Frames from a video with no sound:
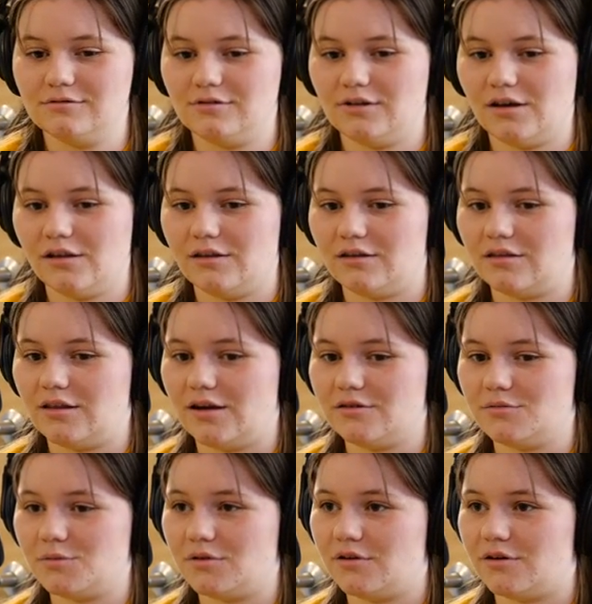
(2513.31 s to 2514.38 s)
I think that's
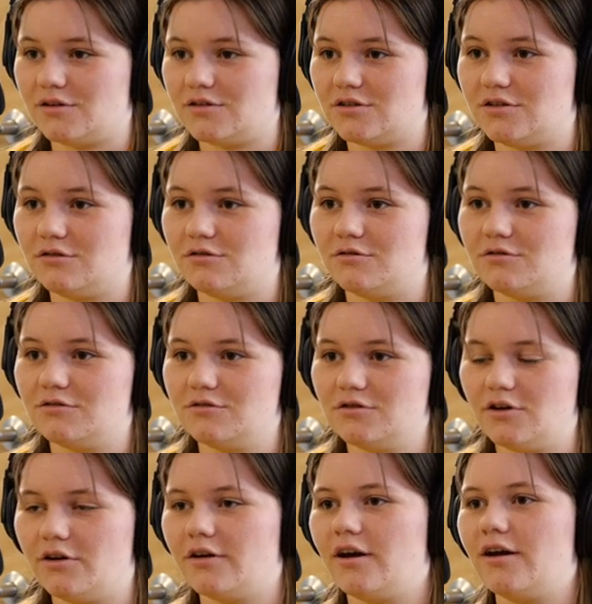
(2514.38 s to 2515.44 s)
been lost too.
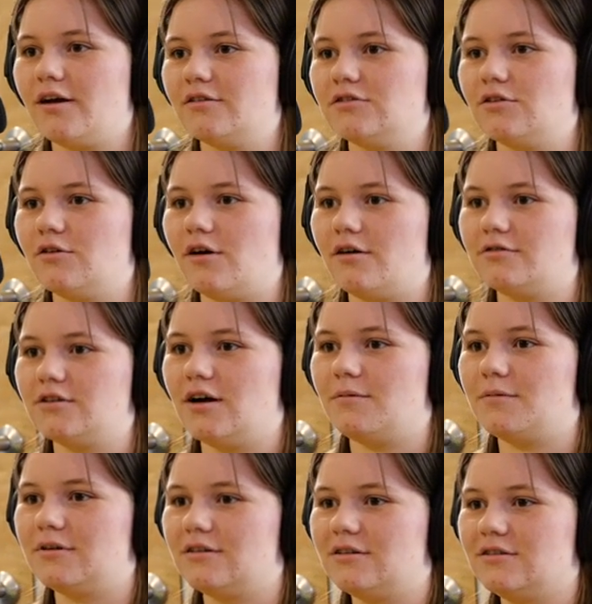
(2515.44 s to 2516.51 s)
Sorry, I got so off
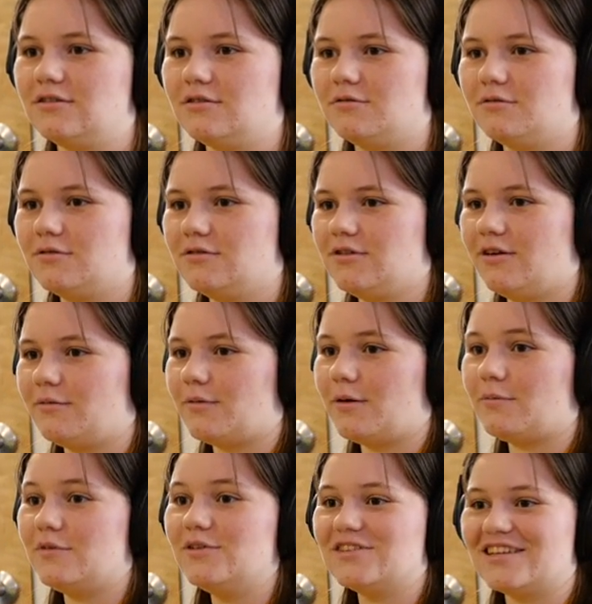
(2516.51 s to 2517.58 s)
topic. This no, talking
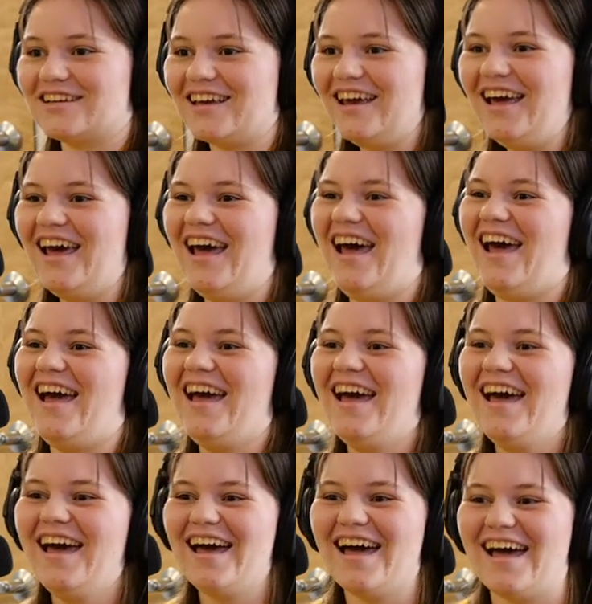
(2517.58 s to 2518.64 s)
about music. that's, kind of,
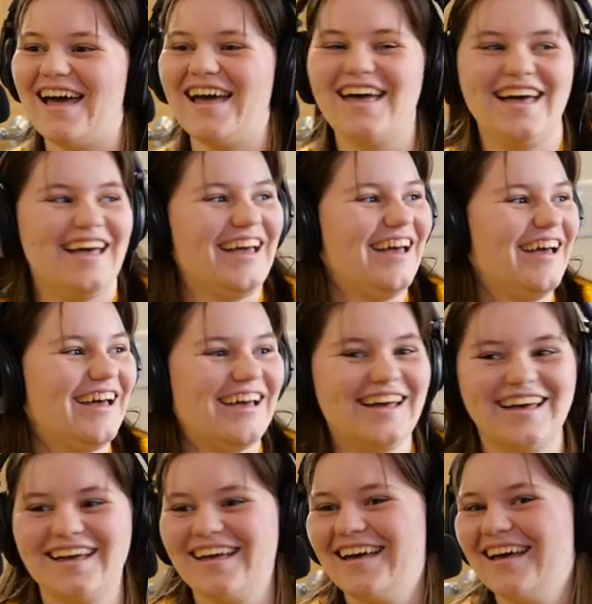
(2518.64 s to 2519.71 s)
that's kind of the
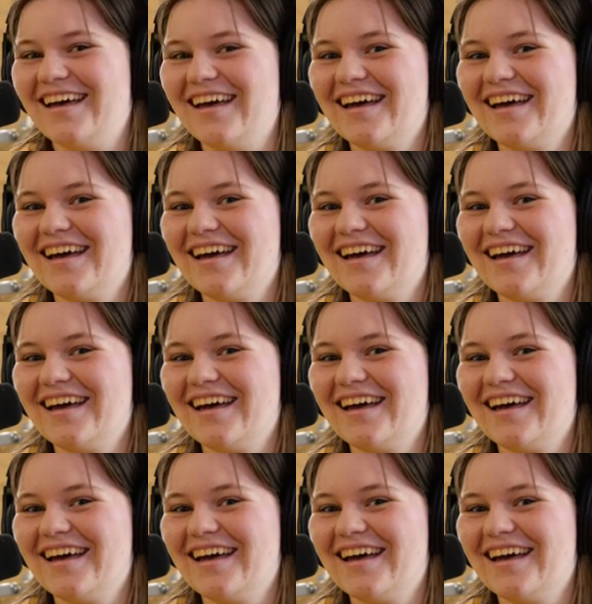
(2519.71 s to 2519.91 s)
point of this.